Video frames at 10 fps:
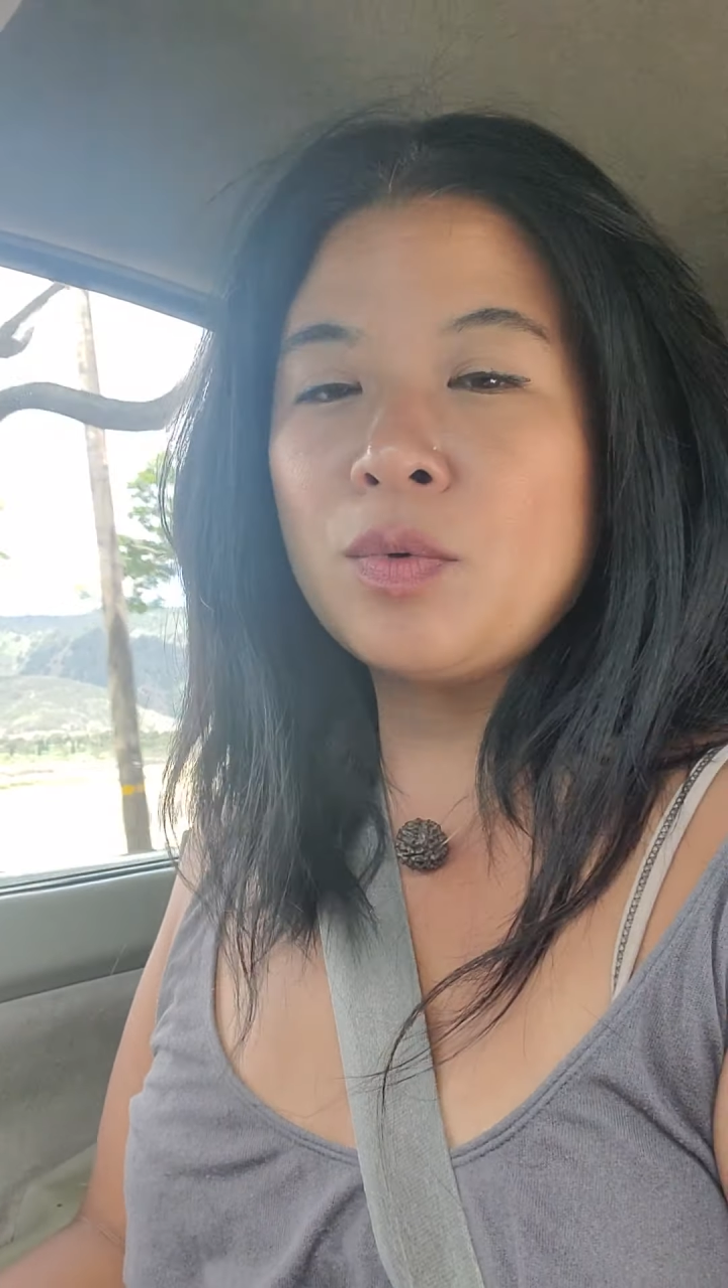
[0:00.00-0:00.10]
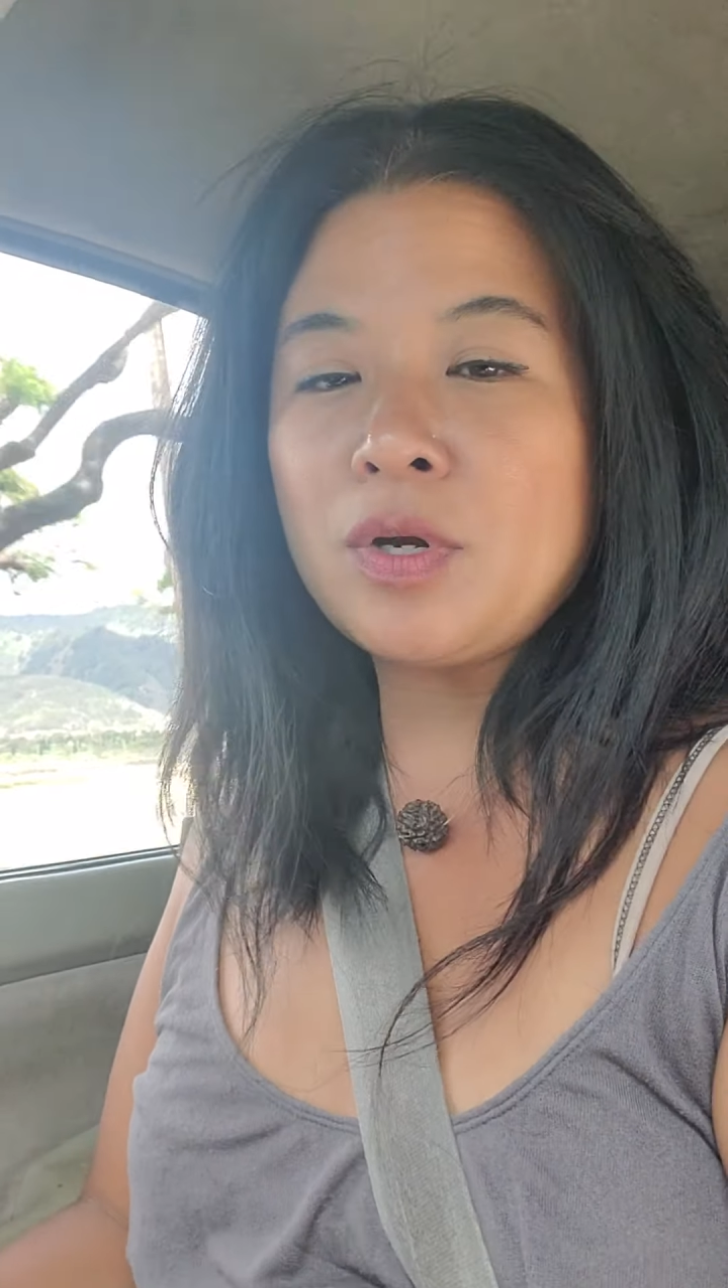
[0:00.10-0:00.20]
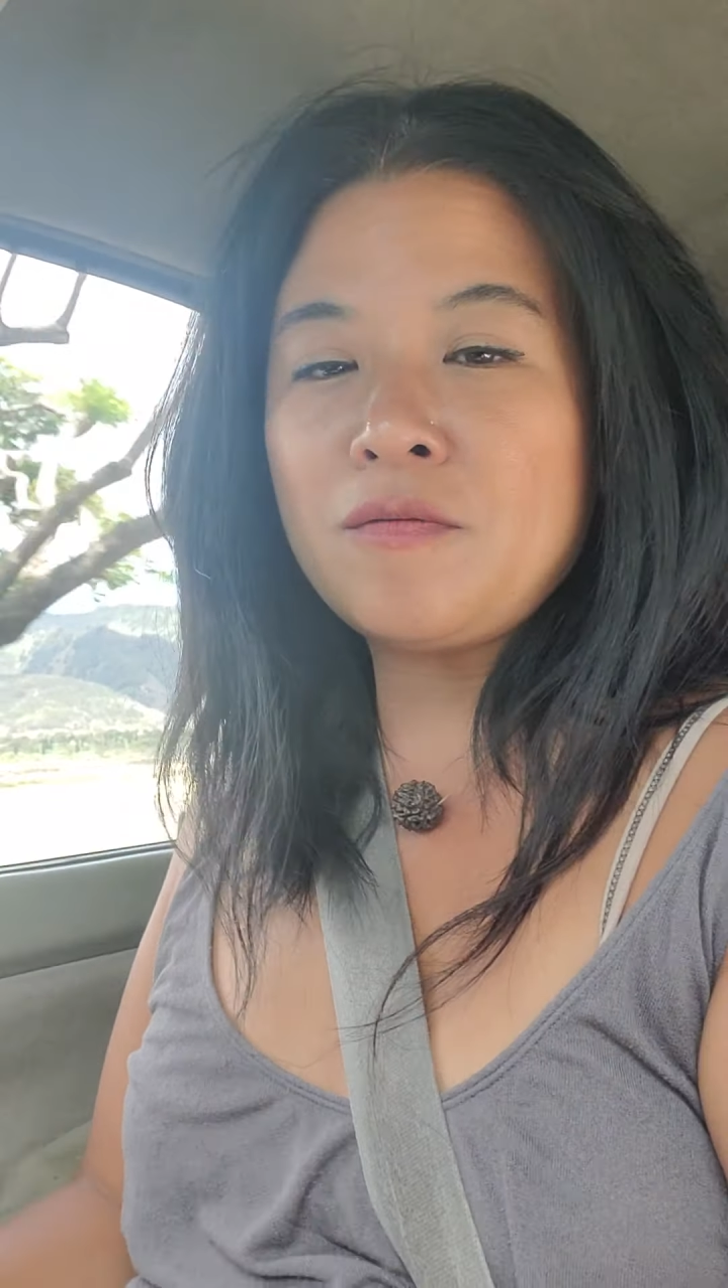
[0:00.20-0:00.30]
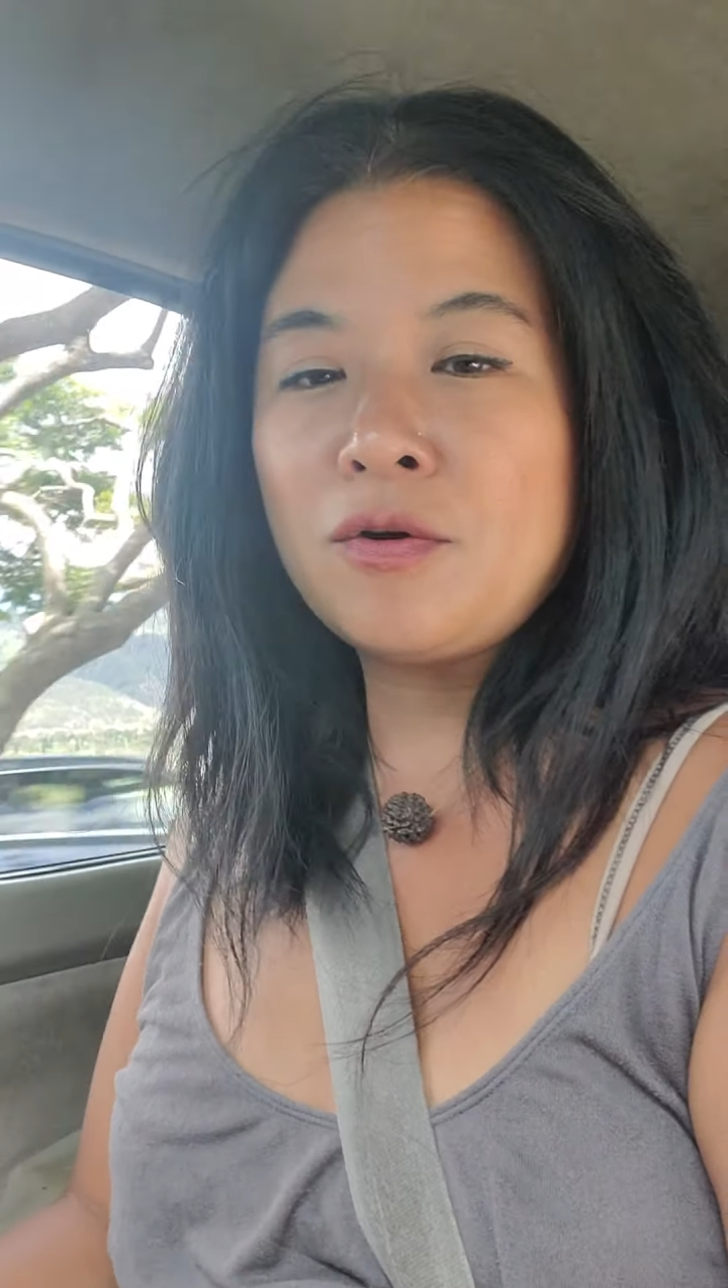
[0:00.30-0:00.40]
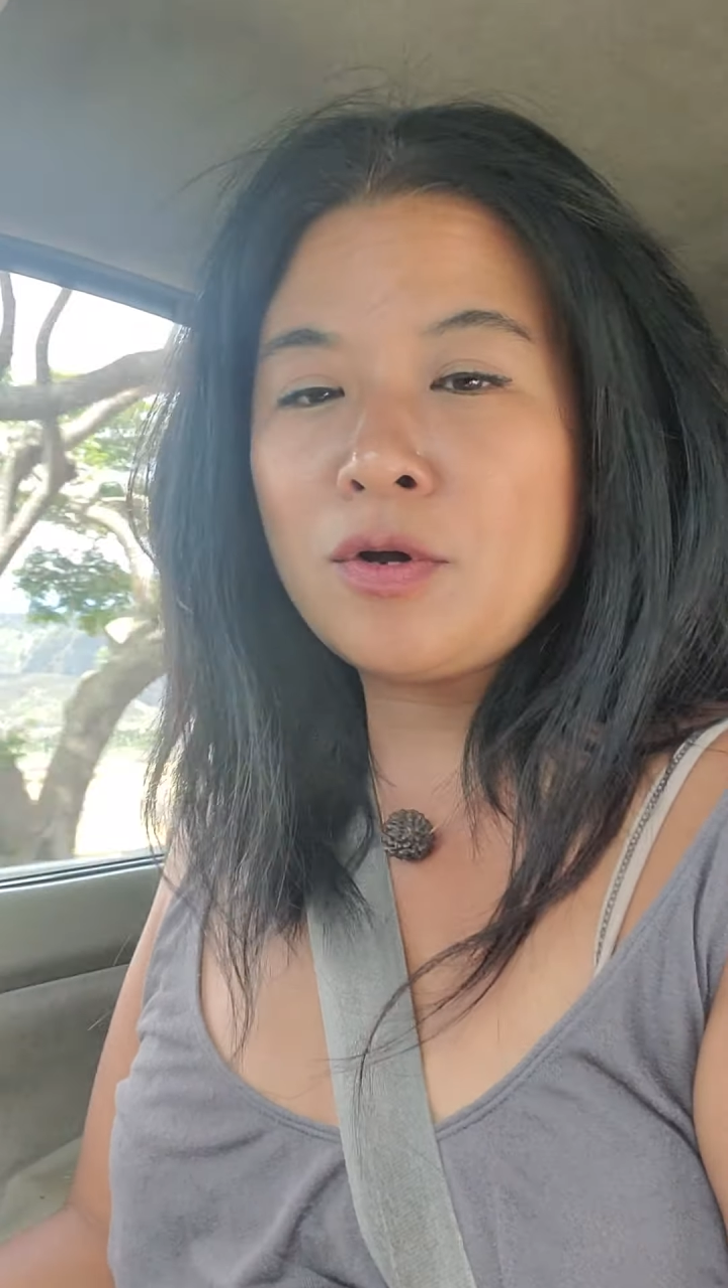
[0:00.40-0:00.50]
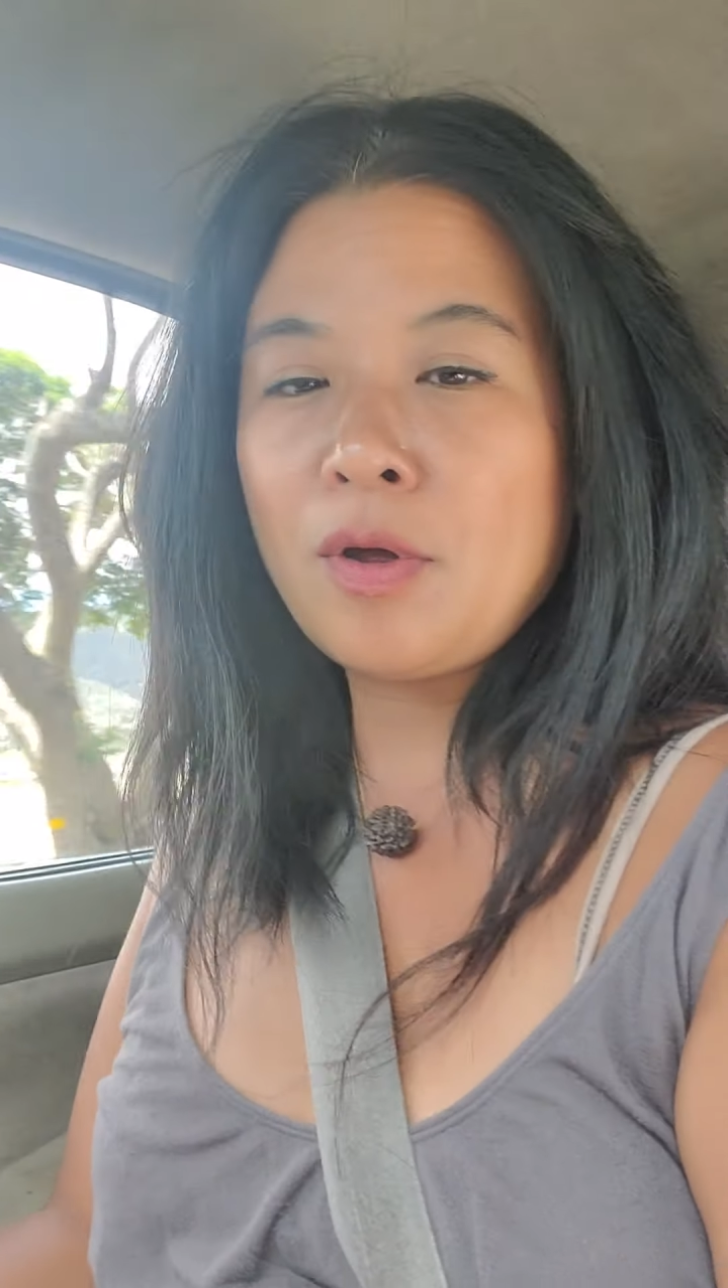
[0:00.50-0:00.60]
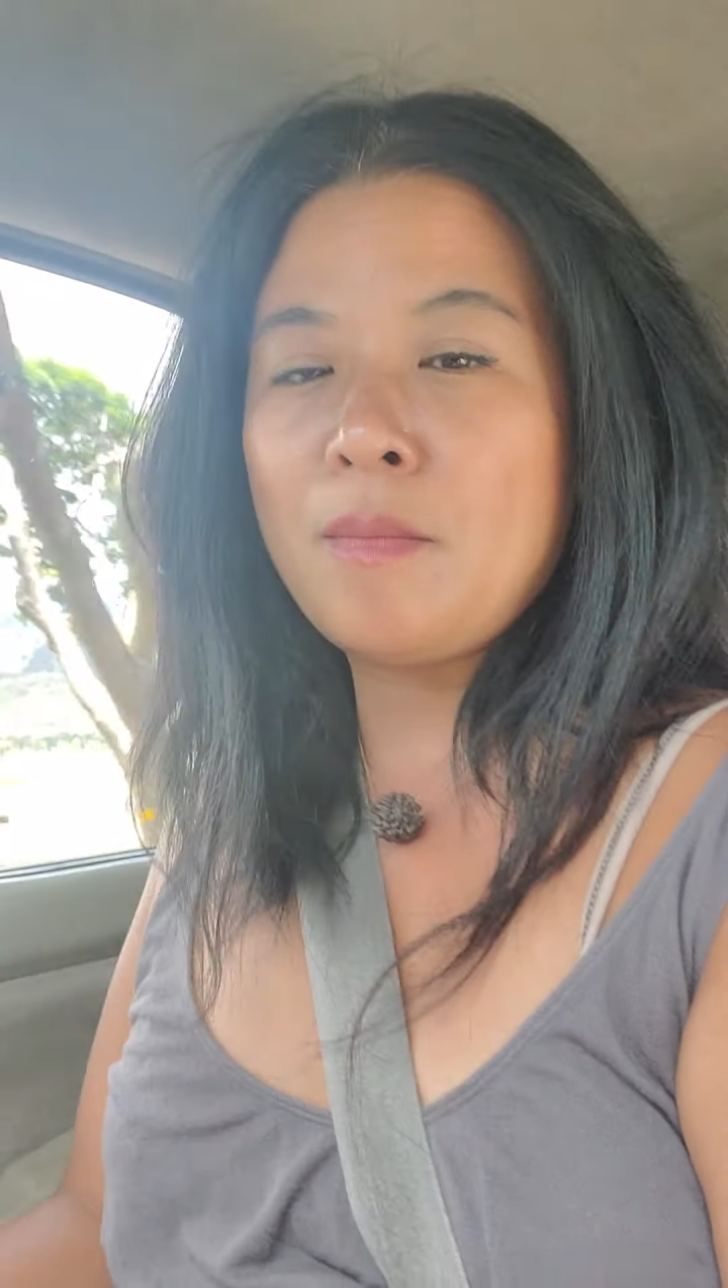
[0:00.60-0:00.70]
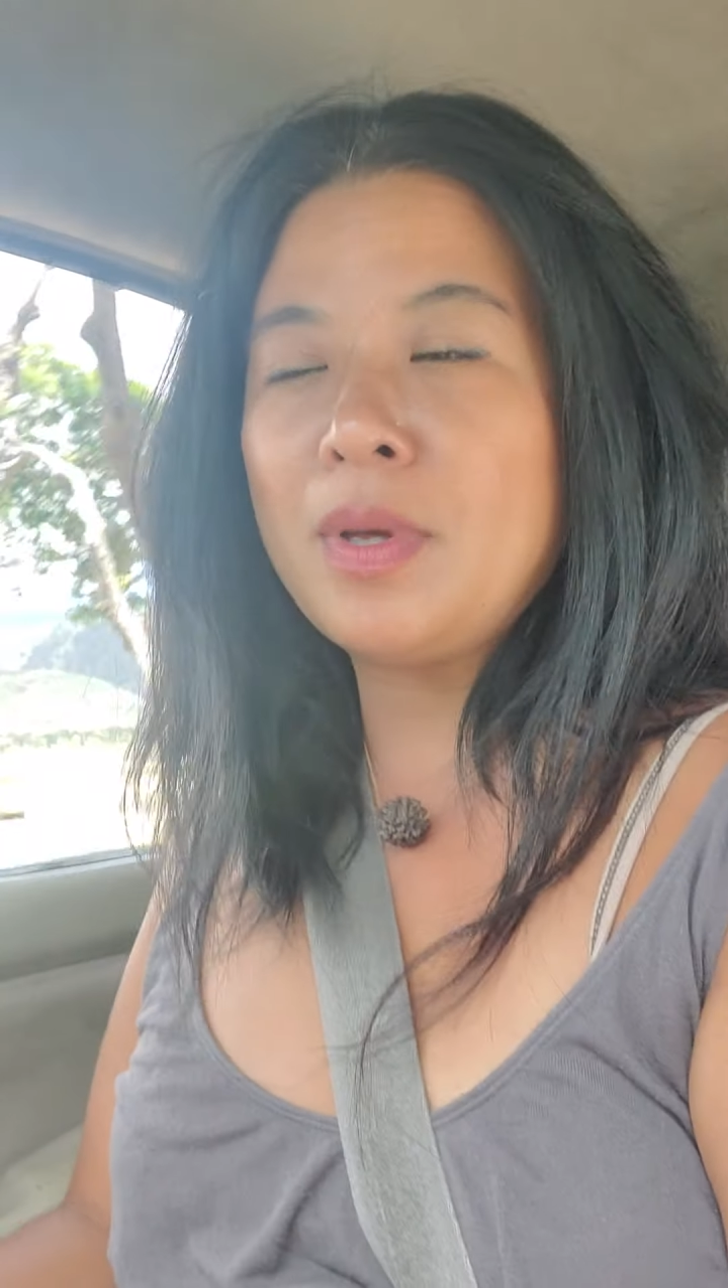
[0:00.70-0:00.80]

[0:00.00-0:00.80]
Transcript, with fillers: whatever